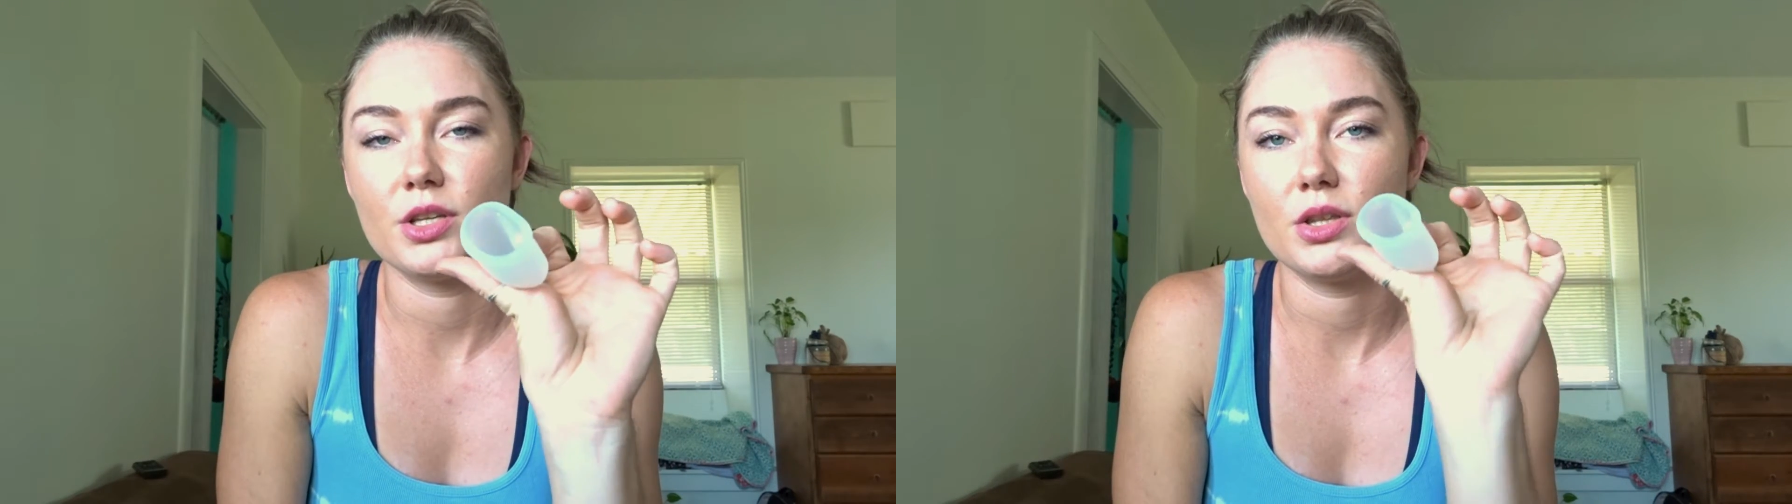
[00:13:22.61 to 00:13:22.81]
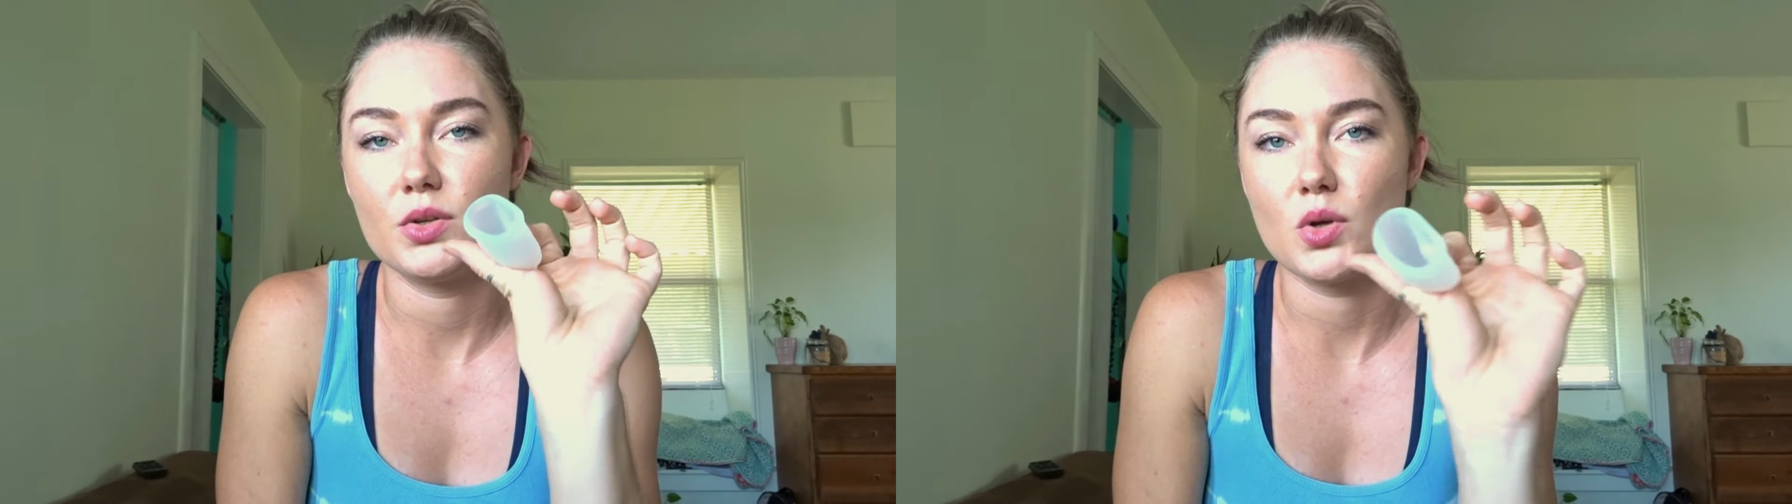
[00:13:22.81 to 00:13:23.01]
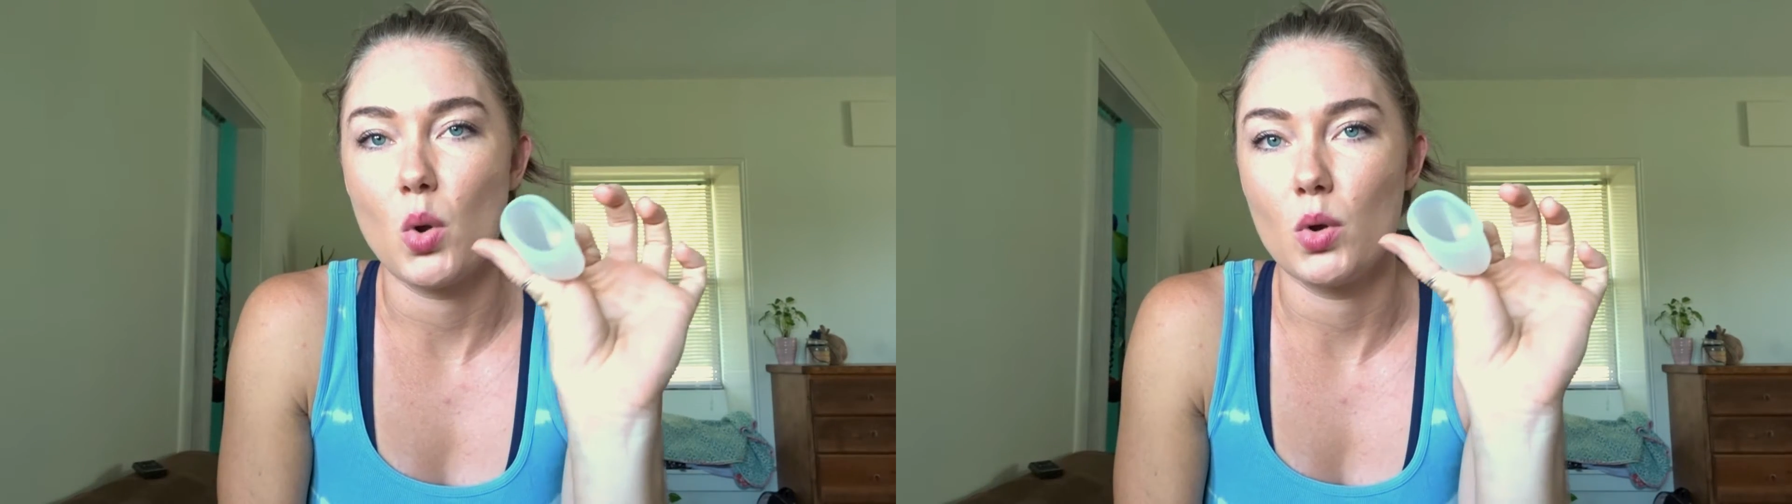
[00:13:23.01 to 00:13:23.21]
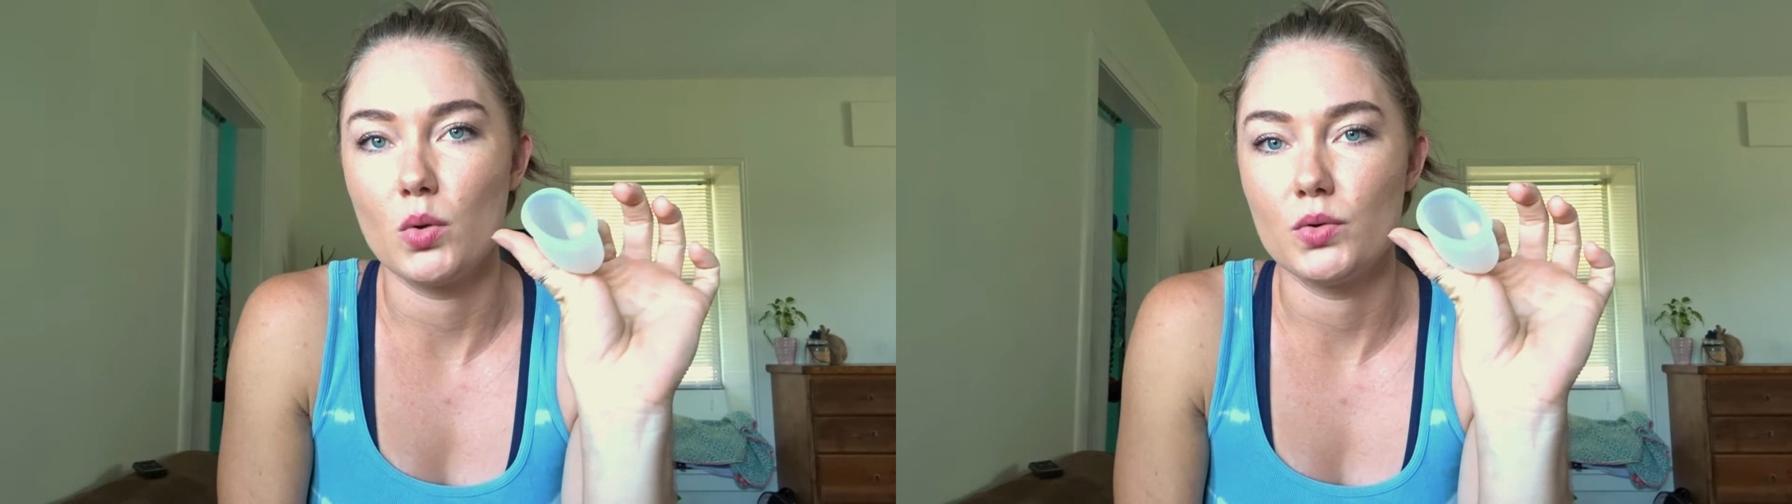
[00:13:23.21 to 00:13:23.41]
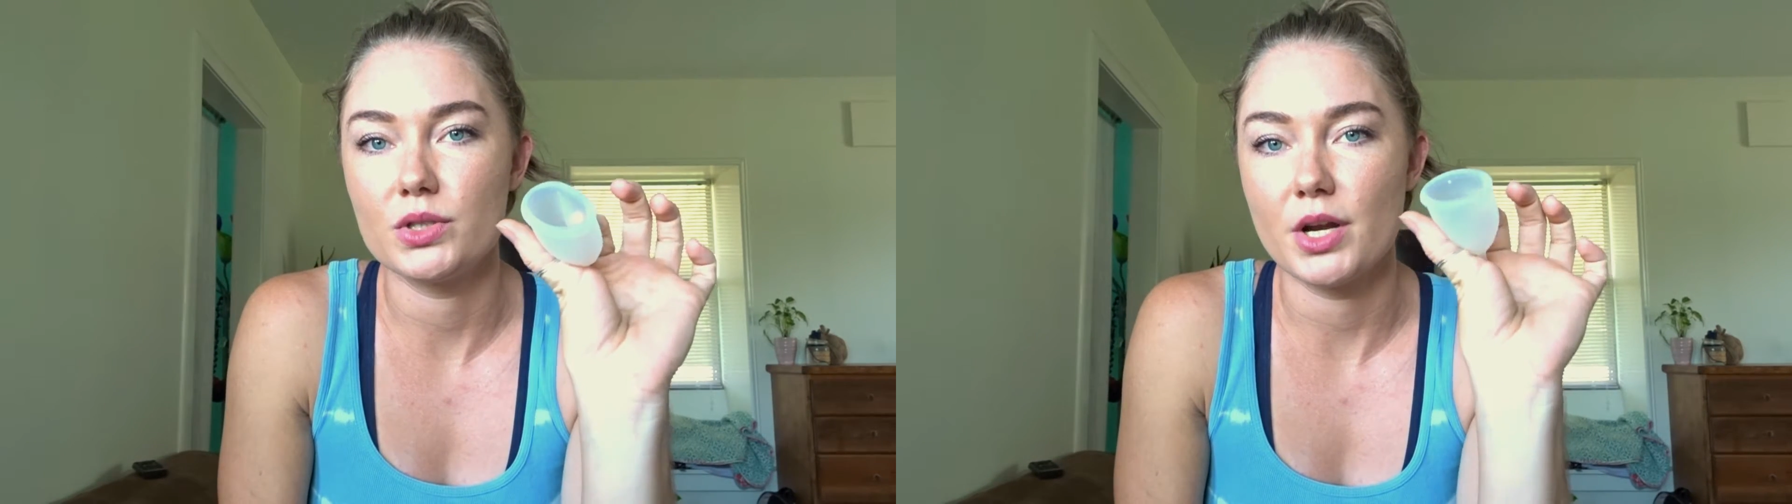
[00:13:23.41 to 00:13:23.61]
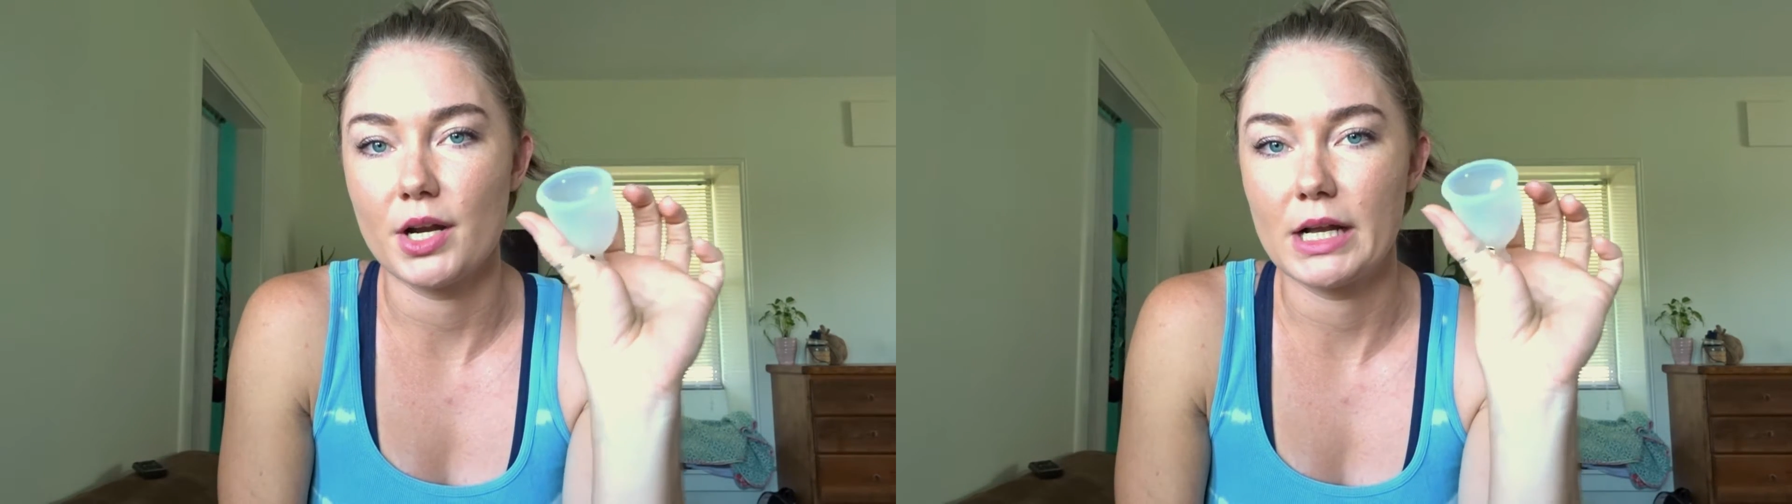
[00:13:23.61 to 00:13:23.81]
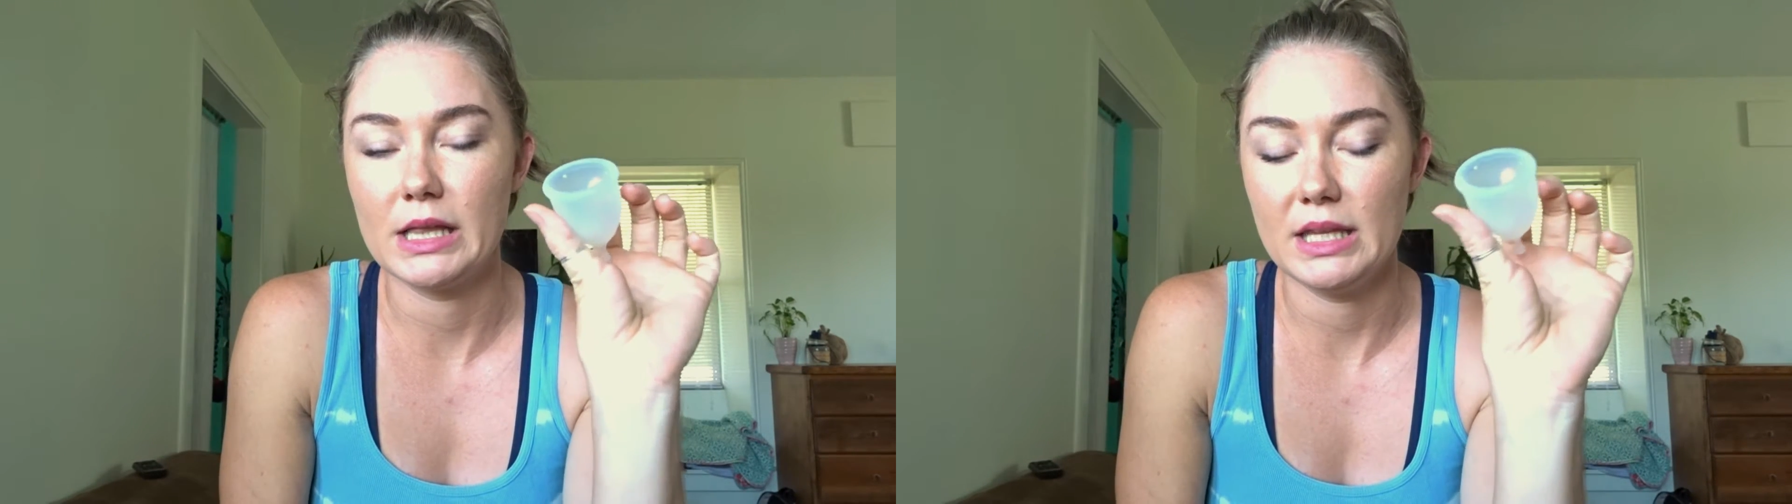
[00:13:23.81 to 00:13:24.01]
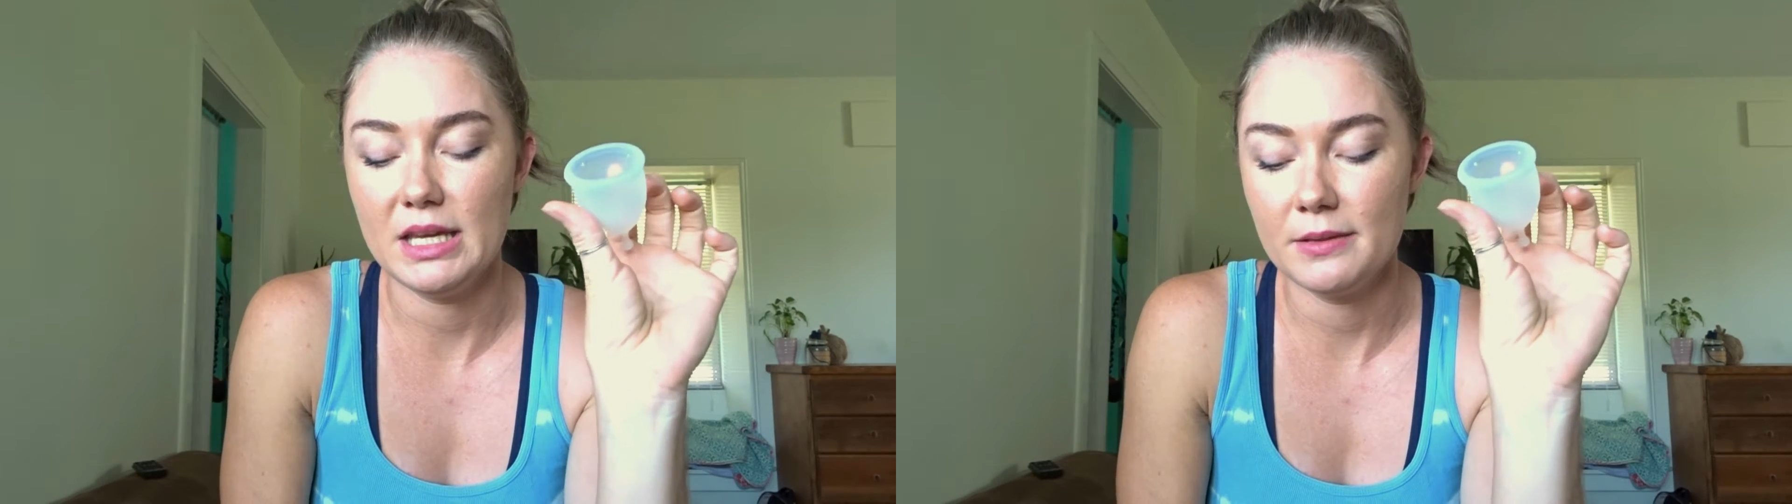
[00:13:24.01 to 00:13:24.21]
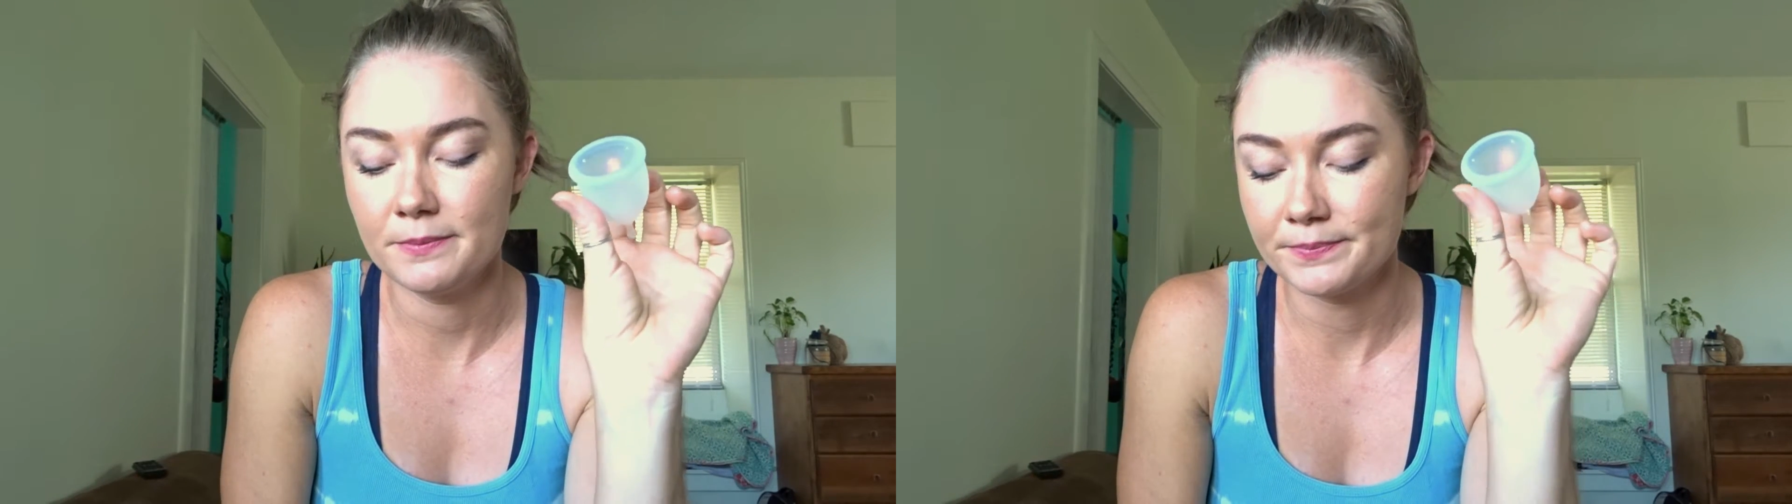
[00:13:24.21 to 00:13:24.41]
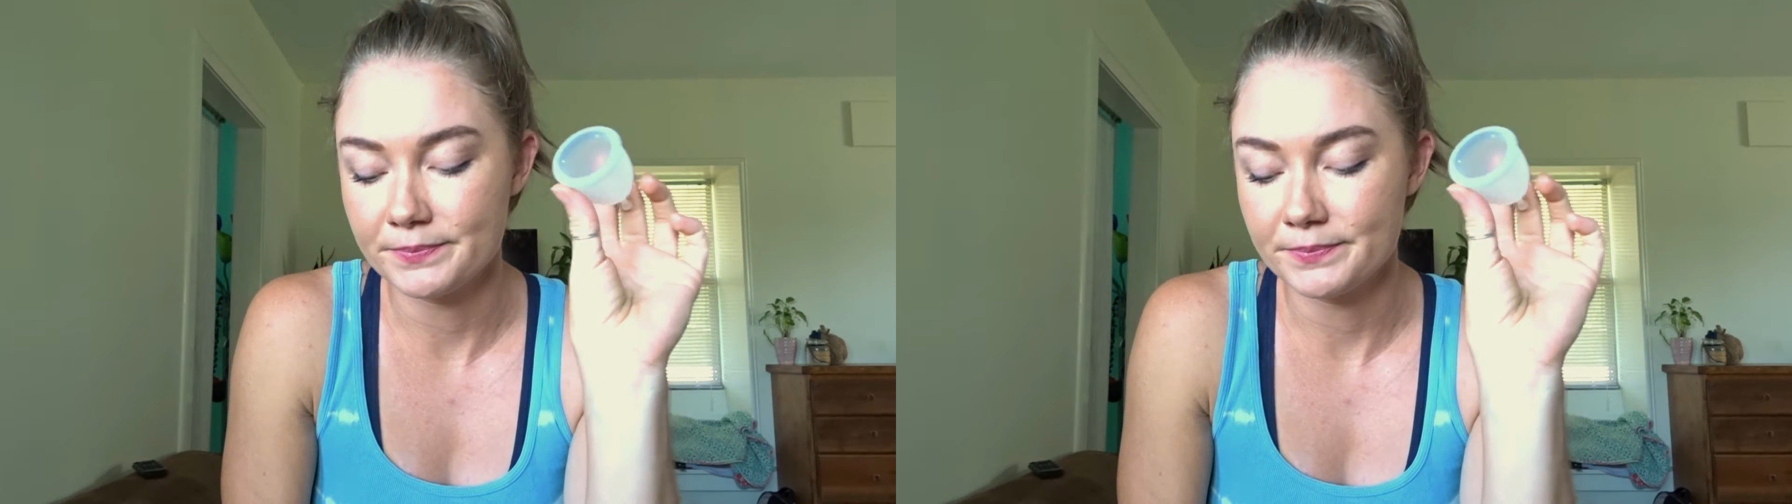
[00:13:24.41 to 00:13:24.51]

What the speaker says: that those holes are clean,